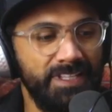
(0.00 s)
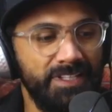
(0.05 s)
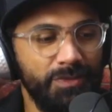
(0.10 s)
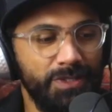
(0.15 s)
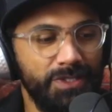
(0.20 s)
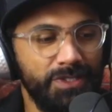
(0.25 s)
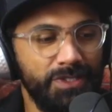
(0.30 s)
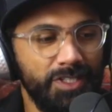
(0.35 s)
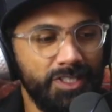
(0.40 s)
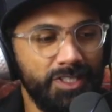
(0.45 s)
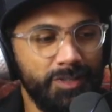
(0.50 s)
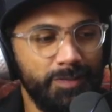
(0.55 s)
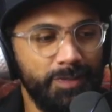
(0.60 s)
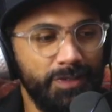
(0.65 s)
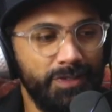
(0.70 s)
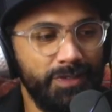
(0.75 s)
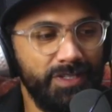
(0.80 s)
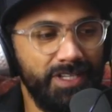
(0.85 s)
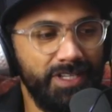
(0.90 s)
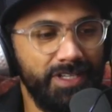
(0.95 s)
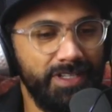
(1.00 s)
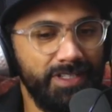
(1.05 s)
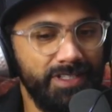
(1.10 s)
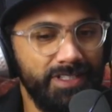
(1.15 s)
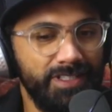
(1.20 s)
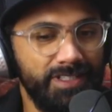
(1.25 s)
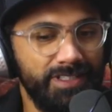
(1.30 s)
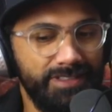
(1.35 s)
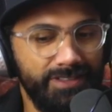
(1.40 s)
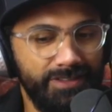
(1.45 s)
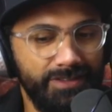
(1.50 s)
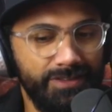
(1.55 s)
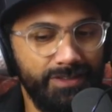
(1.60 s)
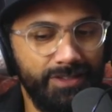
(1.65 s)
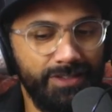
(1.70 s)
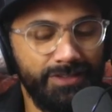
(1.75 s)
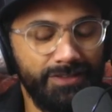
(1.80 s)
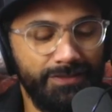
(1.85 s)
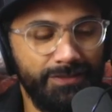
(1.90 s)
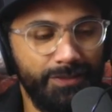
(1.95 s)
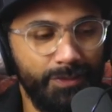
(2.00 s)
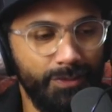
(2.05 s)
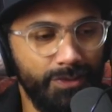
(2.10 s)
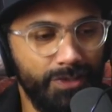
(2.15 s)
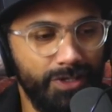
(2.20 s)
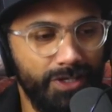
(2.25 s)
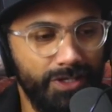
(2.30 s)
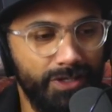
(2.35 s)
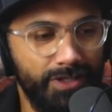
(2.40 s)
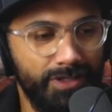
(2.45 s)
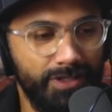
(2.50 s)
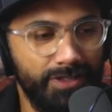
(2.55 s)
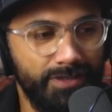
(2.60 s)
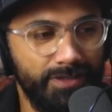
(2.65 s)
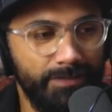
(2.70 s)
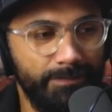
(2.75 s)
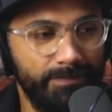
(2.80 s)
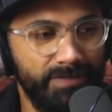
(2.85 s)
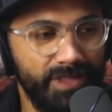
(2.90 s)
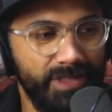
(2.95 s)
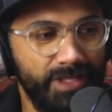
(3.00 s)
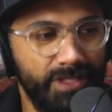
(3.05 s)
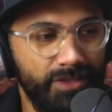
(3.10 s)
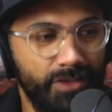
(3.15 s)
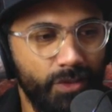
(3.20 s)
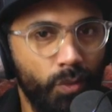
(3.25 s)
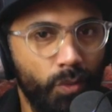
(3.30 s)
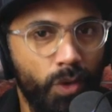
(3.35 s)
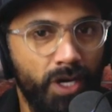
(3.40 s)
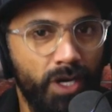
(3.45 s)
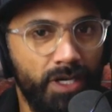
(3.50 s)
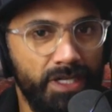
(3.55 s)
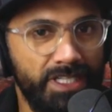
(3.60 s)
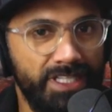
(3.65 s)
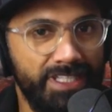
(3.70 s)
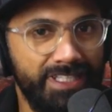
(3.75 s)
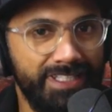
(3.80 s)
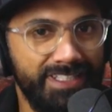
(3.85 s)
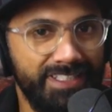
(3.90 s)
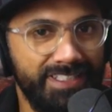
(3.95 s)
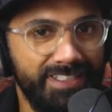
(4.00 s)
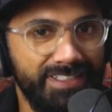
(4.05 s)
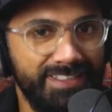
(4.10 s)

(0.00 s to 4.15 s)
You know, we talked about it on the phone call the why.